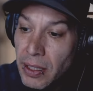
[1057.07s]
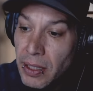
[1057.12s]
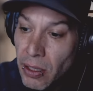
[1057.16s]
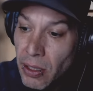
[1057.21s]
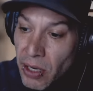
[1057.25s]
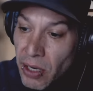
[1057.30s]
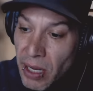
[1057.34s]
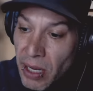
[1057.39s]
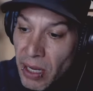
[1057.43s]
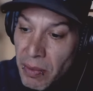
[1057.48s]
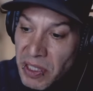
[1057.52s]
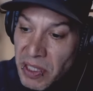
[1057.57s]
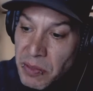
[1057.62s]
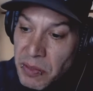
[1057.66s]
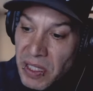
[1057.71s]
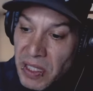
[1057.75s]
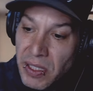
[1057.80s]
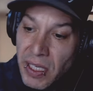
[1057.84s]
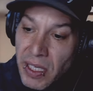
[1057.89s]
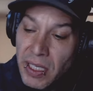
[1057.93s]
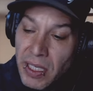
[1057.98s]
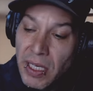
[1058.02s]
Go to
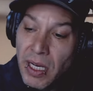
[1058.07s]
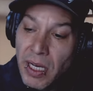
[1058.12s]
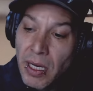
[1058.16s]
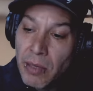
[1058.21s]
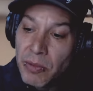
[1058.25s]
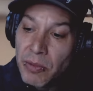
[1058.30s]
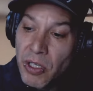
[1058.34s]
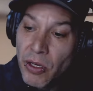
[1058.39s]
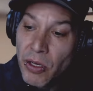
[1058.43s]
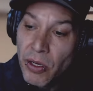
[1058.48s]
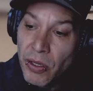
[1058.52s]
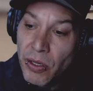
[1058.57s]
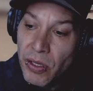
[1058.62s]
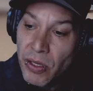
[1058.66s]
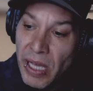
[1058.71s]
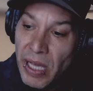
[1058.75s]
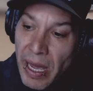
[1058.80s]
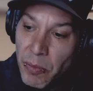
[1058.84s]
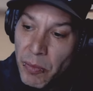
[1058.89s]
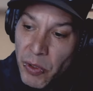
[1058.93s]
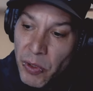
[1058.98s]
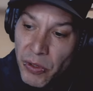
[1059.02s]
mxpx.com, go to the
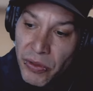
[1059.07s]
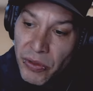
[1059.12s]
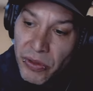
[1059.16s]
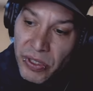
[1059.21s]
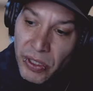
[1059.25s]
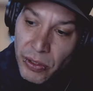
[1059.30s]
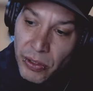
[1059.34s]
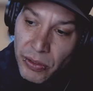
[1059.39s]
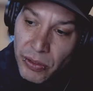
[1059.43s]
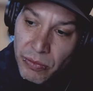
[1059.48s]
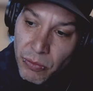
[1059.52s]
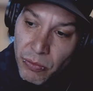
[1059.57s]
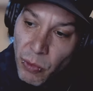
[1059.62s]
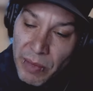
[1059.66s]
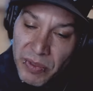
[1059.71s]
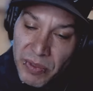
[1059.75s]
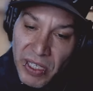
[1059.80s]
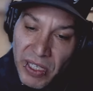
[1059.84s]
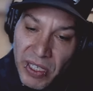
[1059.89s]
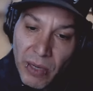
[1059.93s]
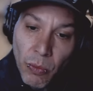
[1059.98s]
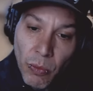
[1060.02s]
Admiral Theater
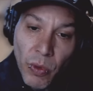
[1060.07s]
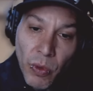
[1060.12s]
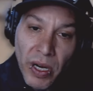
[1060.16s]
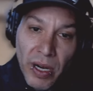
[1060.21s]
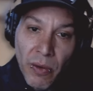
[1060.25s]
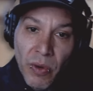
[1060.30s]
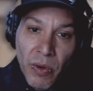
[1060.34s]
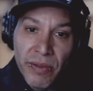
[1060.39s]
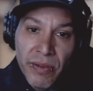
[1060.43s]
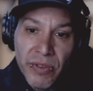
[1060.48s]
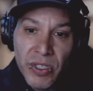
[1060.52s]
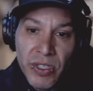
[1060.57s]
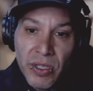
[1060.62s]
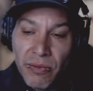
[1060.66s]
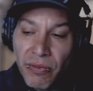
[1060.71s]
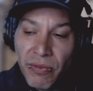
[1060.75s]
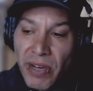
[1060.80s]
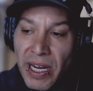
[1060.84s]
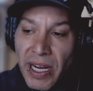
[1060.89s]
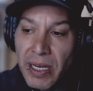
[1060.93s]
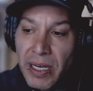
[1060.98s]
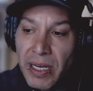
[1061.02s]
website, whatever, wherever you can
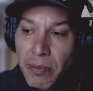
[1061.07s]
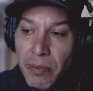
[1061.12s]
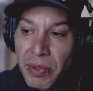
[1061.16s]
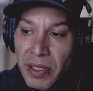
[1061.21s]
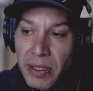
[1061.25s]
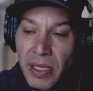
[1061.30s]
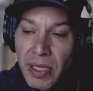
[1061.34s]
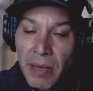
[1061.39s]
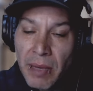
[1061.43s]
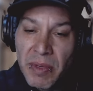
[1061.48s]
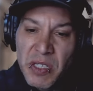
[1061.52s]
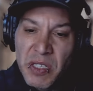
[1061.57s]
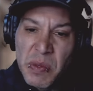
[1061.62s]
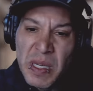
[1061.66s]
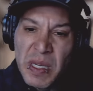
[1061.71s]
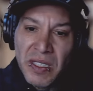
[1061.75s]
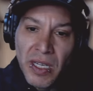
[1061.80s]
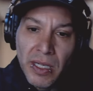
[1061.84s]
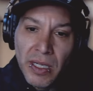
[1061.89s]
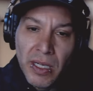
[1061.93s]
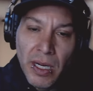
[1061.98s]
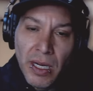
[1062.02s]
find it. But
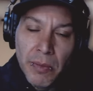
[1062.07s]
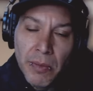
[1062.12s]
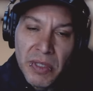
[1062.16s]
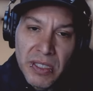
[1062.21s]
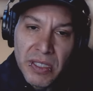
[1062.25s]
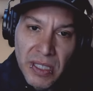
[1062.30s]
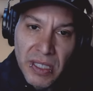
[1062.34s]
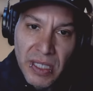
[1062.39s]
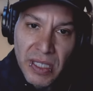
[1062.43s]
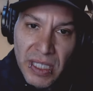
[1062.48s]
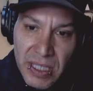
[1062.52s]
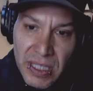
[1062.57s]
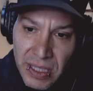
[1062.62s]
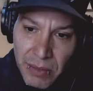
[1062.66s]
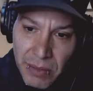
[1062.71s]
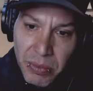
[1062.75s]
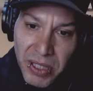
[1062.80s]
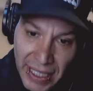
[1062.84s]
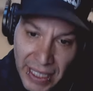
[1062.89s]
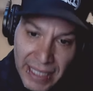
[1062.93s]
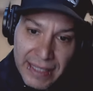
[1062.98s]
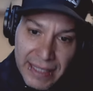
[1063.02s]
mxpx.com is an easy
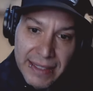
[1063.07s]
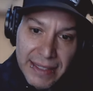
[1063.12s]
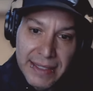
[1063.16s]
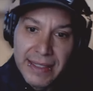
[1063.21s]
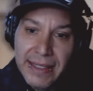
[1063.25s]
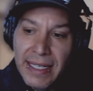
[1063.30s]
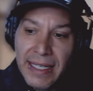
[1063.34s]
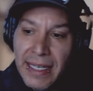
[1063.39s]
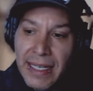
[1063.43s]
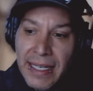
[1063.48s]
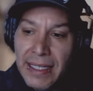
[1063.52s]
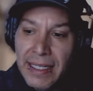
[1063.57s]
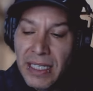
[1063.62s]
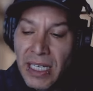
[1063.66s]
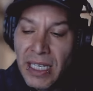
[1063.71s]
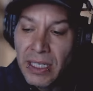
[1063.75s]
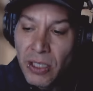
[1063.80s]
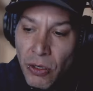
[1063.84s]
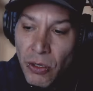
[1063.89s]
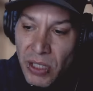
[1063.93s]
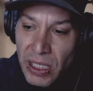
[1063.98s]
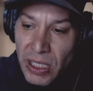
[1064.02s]
place. And,
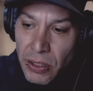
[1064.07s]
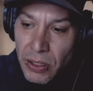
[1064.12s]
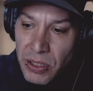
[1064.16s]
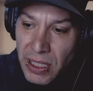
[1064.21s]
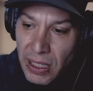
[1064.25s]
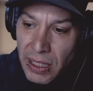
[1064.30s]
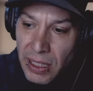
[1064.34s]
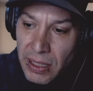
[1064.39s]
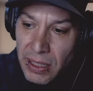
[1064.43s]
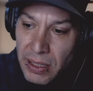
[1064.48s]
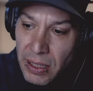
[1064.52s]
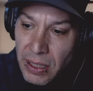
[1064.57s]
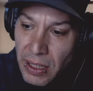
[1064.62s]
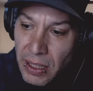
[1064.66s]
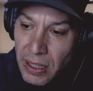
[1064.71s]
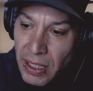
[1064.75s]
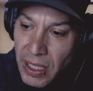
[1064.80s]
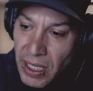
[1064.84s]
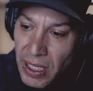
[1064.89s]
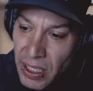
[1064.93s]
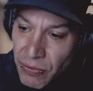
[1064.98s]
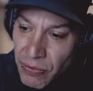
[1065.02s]
and go get your ticket
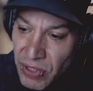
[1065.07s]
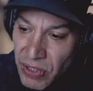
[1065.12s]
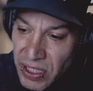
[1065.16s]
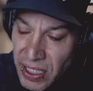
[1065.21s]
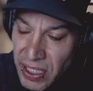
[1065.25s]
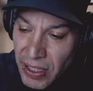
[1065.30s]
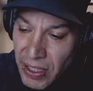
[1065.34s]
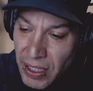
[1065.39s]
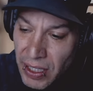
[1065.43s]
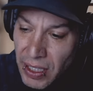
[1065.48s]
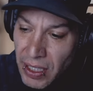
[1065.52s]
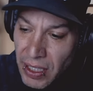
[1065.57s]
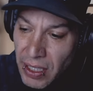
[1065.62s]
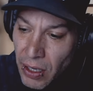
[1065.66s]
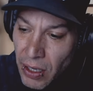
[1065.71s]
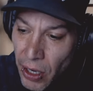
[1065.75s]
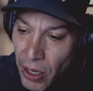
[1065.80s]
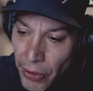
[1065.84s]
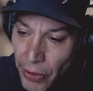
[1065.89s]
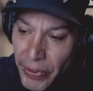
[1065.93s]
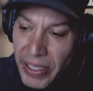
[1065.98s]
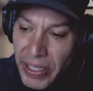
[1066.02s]
if you didn't
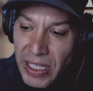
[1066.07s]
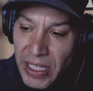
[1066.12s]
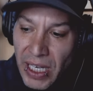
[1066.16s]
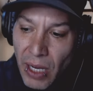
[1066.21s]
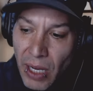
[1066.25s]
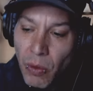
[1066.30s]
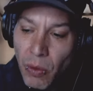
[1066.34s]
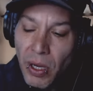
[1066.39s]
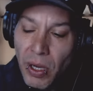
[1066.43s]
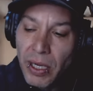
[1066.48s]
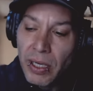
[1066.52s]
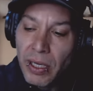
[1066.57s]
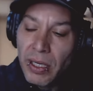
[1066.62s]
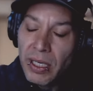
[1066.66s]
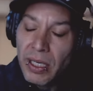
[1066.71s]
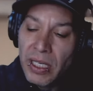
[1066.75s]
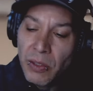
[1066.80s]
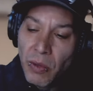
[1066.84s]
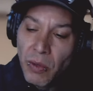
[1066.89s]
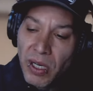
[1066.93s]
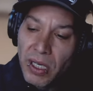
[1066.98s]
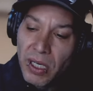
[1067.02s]
already get one
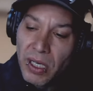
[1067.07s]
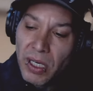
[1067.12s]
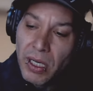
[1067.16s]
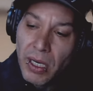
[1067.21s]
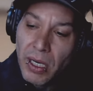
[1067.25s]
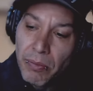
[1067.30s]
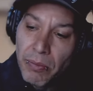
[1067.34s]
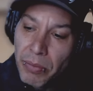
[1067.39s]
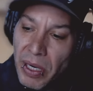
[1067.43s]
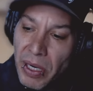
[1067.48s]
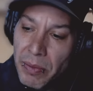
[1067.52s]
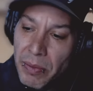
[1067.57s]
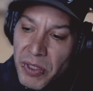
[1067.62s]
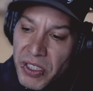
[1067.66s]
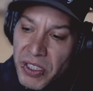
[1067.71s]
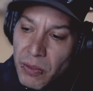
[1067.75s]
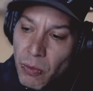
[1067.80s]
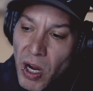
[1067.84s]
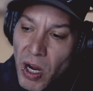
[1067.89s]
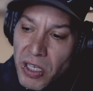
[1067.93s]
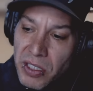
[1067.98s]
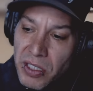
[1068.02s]
and you want to come.
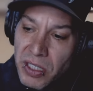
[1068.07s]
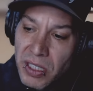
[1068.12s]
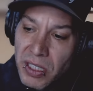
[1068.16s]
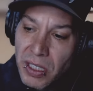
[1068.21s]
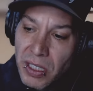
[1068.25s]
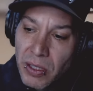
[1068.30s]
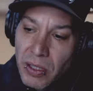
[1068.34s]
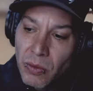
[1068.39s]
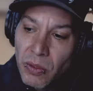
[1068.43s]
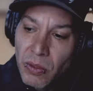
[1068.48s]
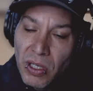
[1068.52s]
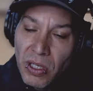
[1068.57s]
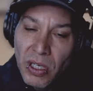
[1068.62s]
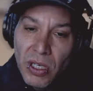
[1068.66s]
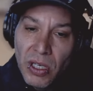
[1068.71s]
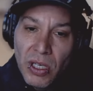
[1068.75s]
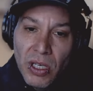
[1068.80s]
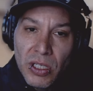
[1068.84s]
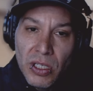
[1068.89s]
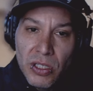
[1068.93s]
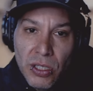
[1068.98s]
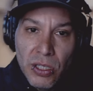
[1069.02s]
Bremerton, Washington,
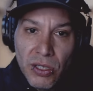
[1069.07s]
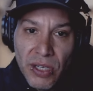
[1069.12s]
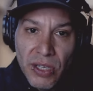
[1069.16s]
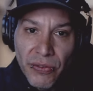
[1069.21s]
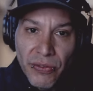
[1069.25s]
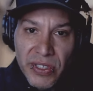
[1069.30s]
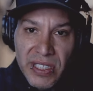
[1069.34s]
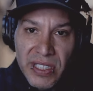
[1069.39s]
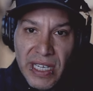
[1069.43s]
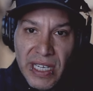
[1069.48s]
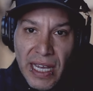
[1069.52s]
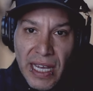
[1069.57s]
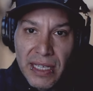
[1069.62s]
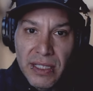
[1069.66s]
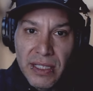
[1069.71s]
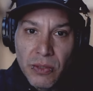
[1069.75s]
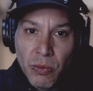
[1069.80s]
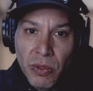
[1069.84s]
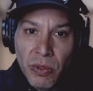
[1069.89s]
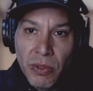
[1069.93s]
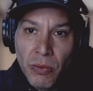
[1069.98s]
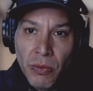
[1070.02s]
two different
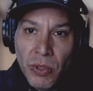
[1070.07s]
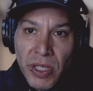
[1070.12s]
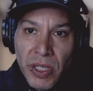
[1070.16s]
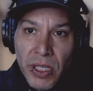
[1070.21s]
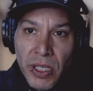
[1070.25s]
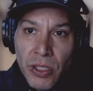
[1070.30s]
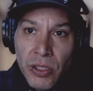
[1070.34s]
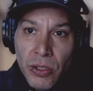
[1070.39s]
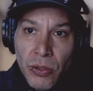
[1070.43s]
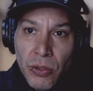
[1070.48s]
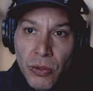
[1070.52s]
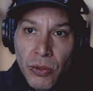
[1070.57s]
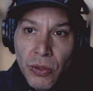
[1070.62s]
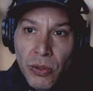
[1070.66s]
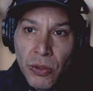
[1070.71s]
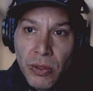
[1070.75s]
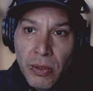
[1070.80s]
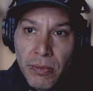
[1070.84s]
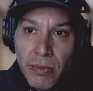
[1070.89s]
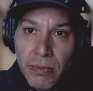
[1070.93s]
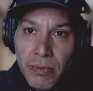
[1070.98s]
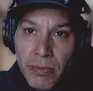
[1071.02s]
sets. We're, we're going to
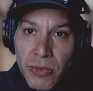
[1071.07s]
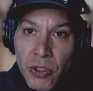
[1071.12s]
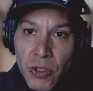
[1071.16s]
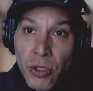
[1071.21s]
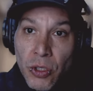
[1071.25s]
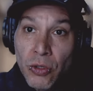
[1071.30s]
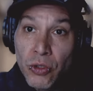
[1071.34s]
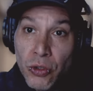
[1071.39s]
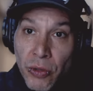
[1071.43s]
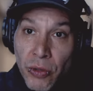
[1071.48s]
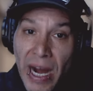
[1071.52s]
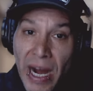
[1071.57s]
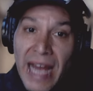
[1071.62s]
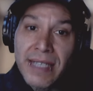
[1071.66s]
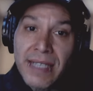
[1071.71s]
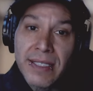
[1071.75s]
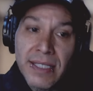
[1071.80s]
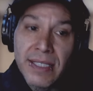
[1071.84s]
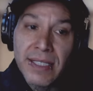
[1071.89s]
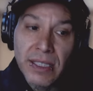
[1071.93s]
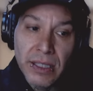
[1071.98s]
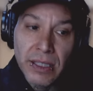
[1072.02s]
do two
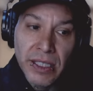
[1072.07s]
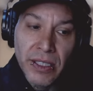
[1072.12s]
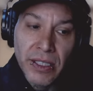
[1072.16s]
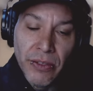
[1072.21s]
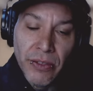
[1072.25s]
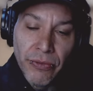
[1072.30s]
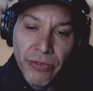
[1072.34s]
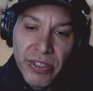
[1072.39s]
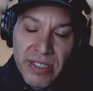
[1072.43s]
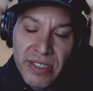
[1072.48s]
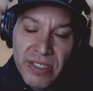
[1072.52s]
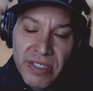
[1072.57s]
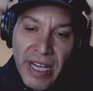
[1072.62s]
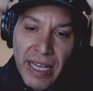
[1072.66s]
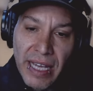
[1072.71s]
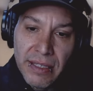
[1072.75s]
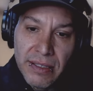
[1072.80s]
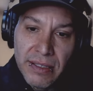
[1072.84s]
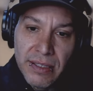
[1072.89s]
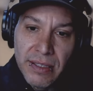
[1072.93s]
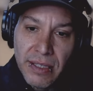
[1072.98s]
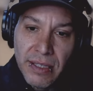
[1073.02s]
drastically different
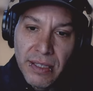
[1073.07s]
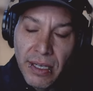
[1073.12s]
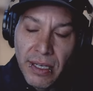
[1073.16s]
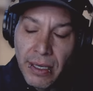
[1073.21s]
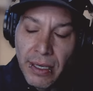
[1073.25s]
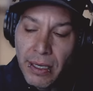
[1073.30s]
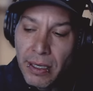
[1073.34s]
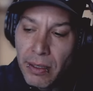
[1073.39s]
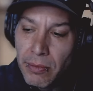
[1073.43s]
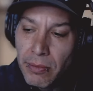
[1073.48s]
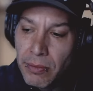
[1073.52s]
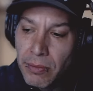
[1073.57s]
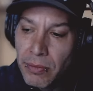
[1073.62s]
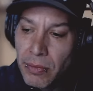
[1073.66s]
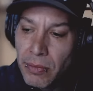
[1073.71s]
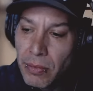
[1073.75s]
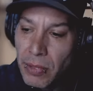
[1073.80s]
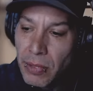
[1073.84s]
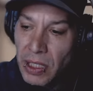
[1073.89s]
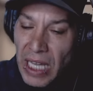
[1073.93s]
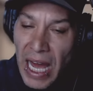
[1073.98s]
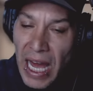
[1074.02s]
sets, a um,
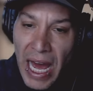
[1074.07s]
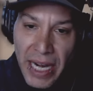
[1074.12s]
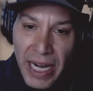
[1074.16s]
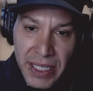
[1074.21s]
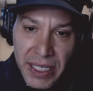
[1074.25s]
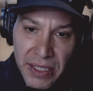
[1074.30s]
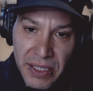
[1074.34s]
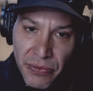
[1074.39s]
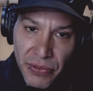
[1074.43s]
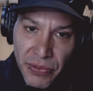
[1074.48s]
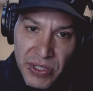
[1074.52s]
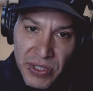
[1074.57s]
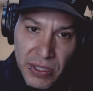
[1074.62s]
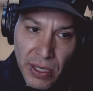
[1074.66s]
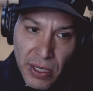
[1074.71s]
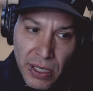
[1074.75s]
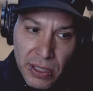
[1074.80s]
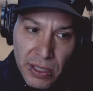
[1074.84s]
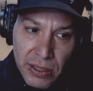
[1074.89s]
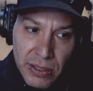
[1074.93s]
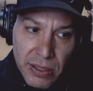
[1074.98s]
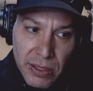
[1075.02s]
lot of different
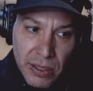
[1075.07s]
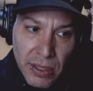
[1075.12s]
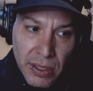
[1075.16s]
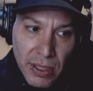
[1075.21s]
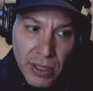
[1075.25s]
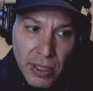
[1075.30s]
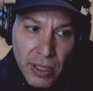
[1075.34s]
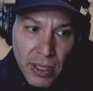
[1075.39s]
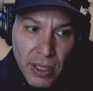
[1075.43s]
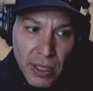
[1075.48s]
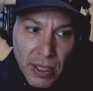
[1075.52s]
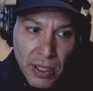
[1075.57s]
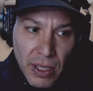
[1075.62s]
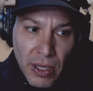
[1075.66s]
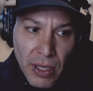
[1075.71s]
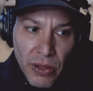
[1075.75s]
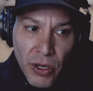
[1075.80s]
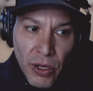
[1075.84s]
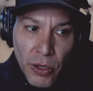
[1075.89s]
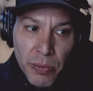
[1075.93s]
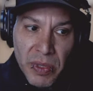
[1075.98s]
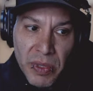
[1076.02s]
songs.
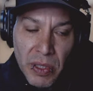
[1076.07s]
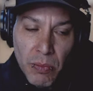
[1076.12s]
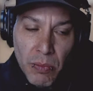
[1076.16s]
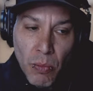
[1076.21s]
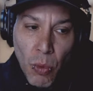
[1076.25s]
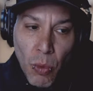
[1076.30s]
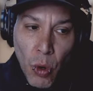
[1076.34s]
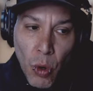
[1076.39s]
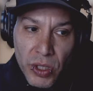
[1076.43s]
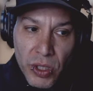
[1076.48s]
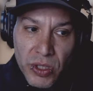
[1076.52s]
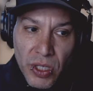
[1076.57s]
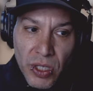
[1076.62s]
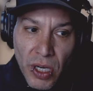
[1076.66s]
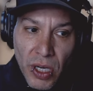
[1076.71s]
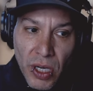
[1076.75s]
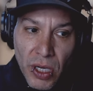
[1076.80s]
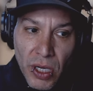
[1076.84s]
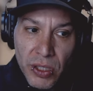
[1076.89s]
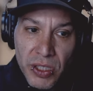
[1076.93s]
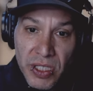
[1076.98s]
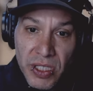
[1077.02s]
There'll be more
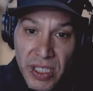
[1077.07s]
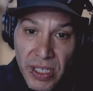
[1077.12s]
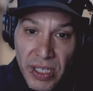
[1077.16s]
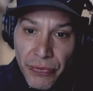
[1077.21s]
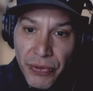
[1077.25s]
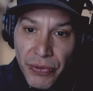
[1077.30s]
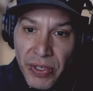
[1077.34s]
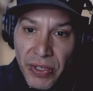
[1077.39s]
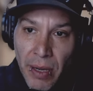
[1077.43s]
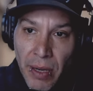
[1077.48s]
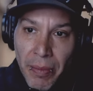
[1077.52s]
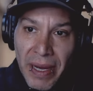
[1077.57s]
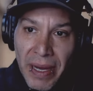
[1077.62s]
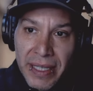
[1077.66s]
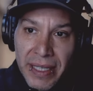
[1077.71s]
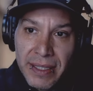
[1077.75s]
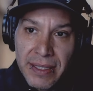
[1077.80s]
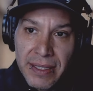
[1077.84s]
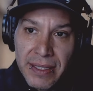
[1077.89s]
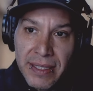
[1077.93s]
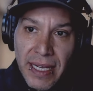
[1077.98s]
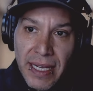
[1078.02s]
songs different
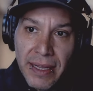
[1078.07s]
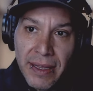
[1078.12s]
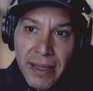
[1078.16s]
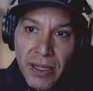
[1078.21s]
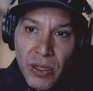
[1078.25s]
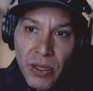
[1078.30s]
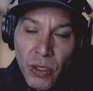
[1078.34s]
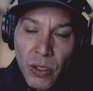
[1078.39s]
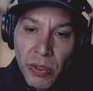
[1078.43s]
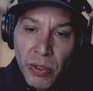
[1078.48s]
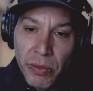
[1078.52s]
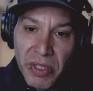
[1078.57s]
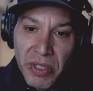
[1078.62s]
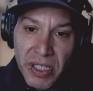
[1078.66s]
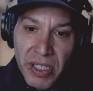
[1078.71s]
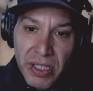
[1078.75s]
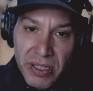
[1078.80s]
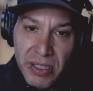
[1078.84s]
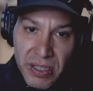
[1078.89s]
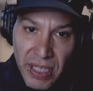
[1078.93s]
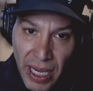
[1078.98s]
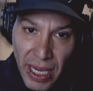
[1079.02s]
about the set than there will be
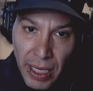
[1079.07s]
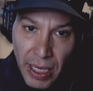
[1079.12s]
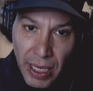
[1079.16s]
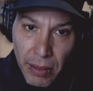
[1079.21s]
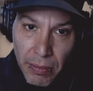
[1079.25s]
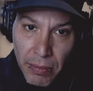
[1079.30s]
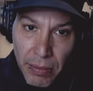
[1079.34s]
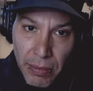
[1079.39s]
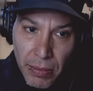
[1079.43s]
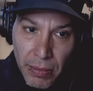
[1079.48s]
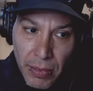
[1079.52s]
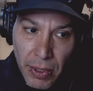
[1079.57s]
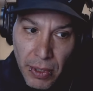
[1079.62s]
the same.